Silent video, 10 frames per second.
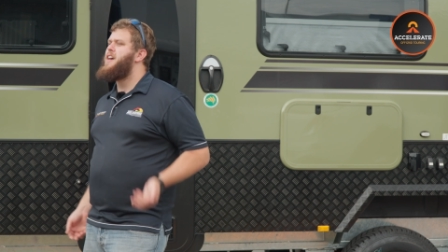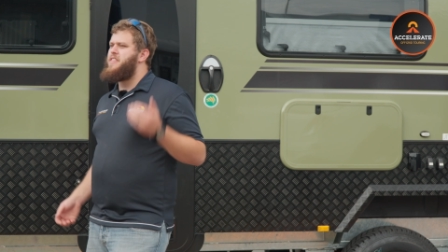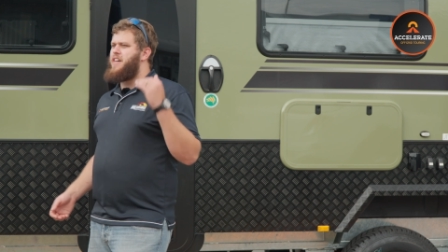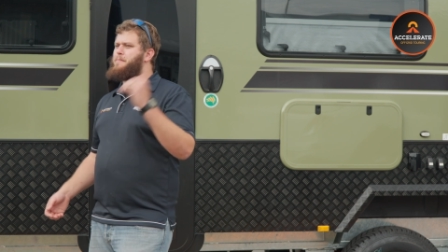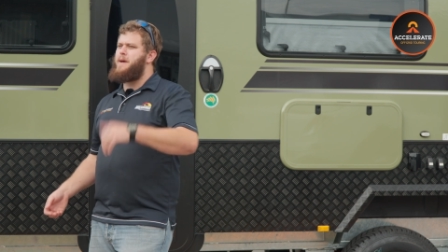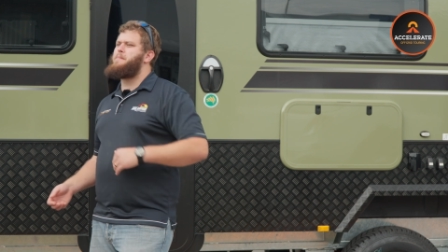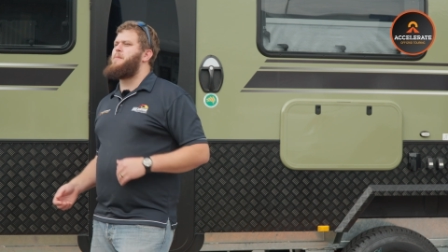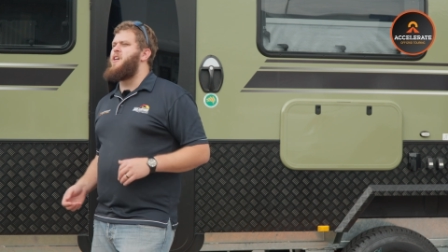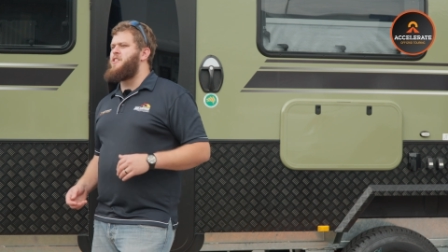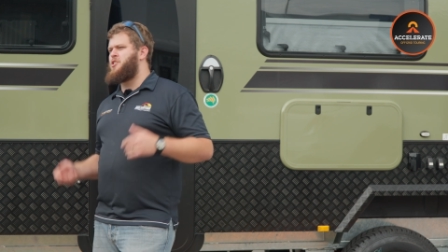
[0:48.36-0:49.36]
That
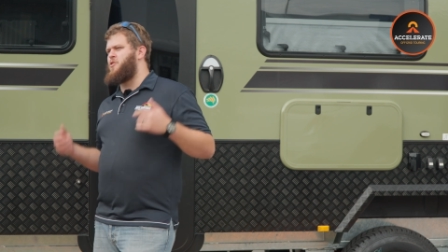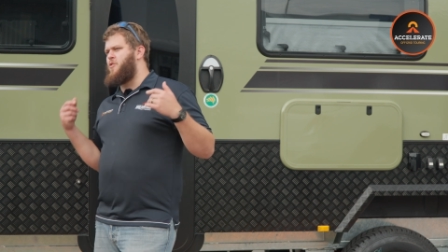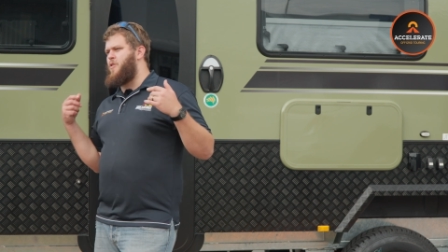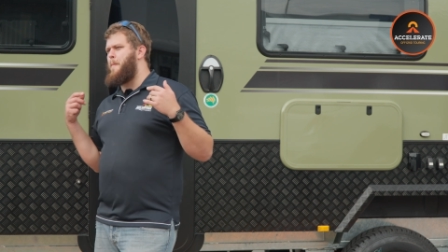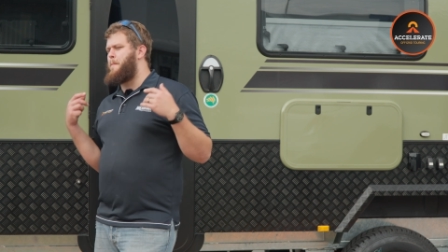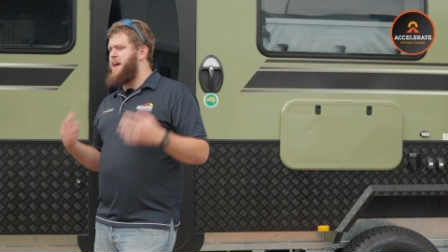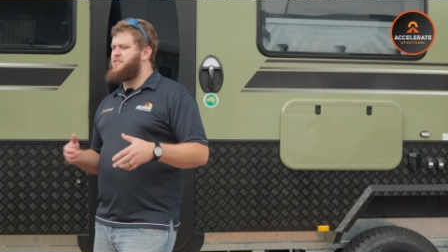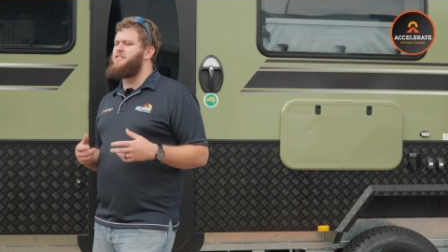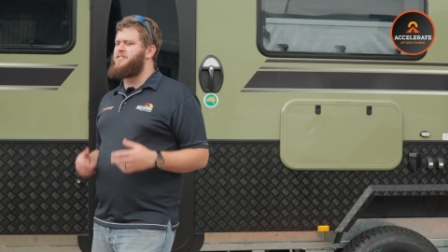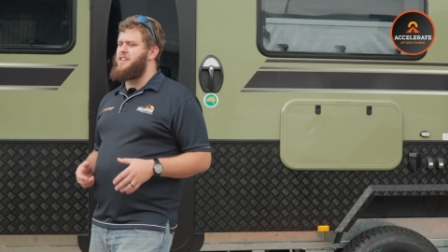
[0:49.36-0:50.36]
backbone is your
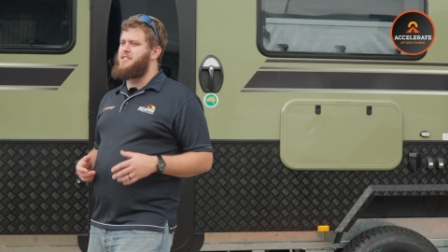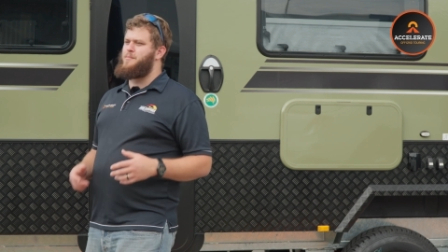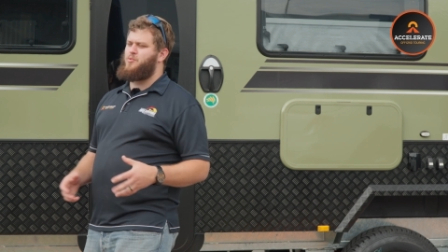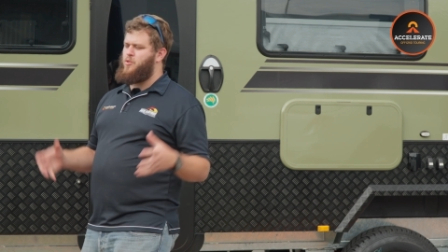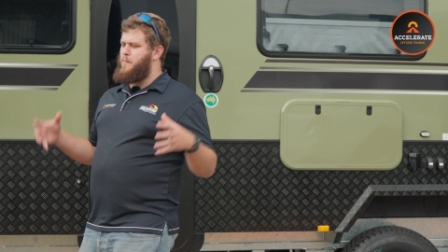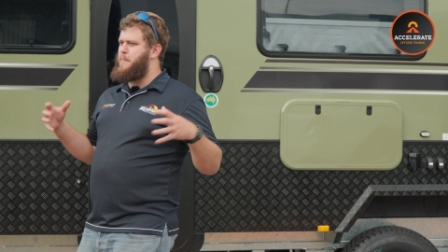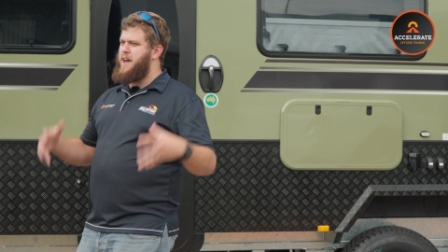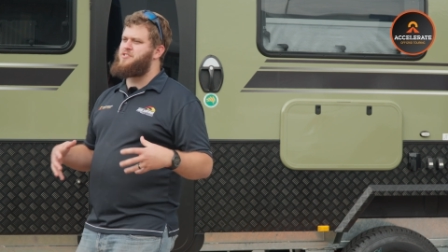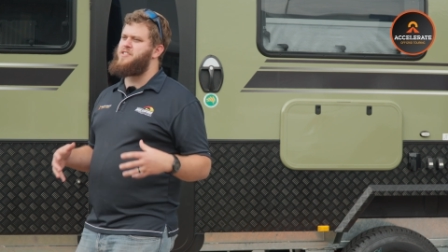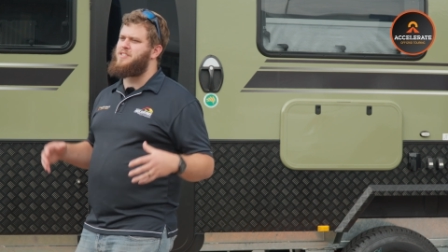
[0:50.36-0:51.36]
battery system, or the
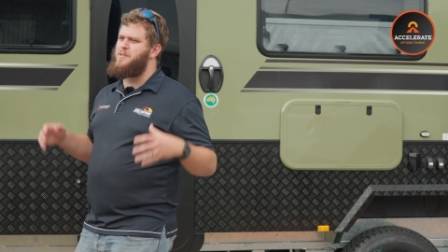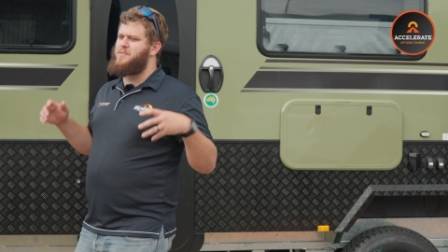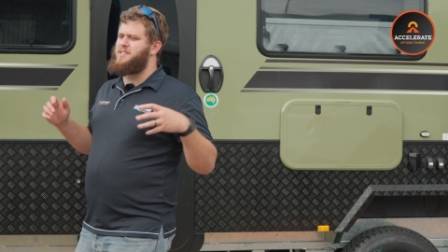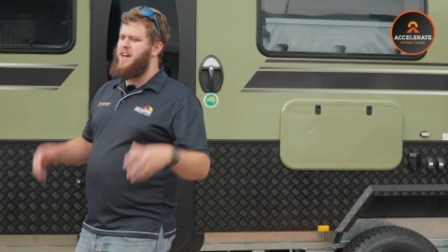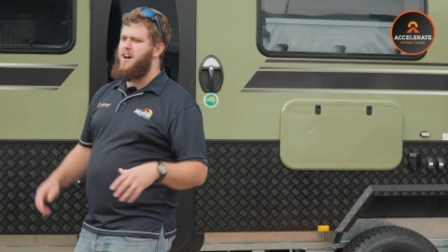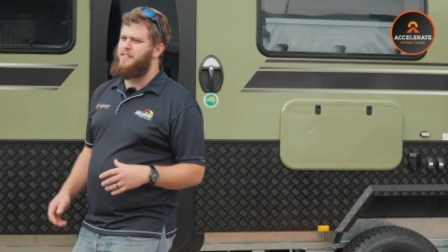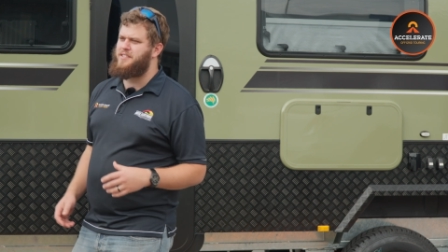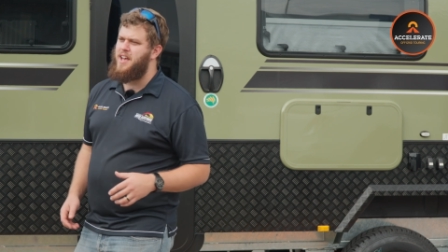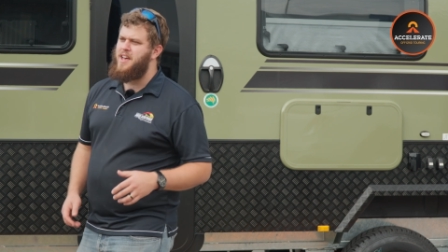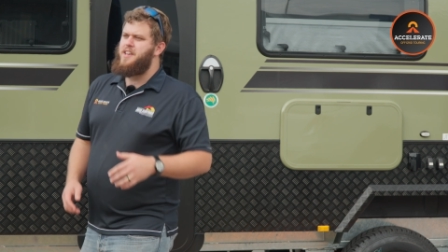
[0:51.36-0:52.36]
batteries themselves.
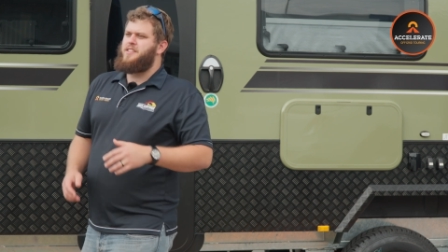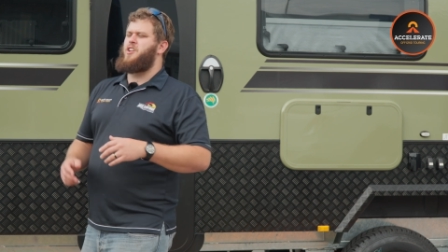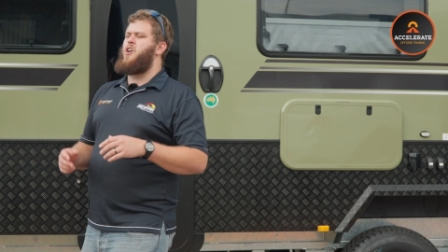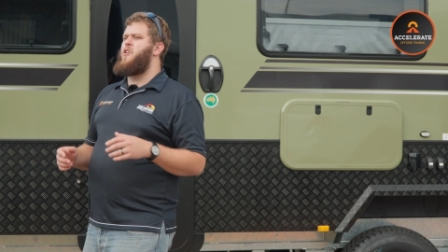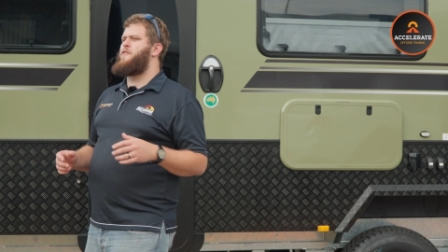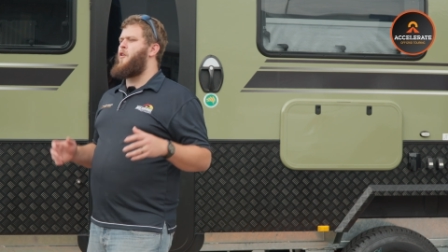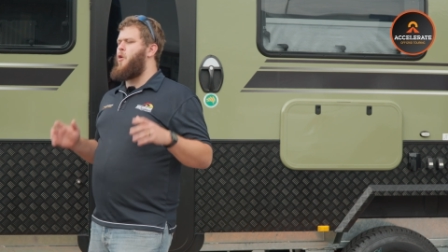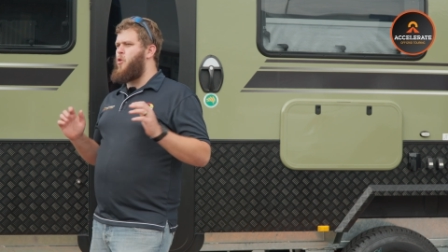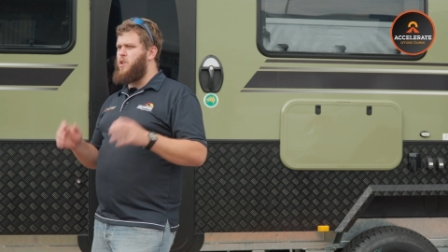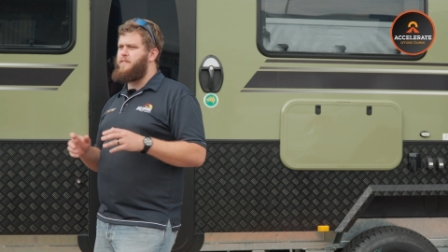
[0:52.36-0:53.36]
So for
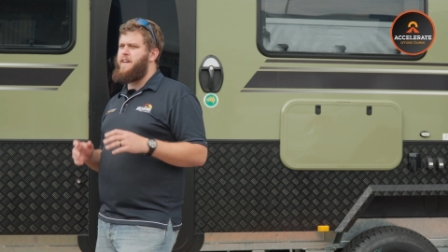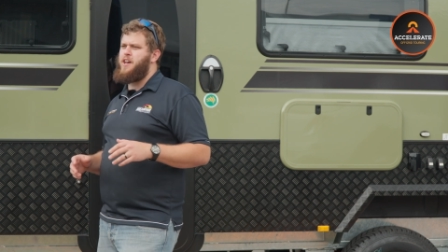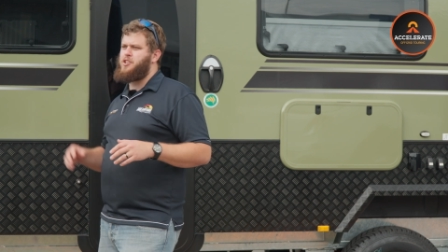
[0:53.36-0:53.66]
all of our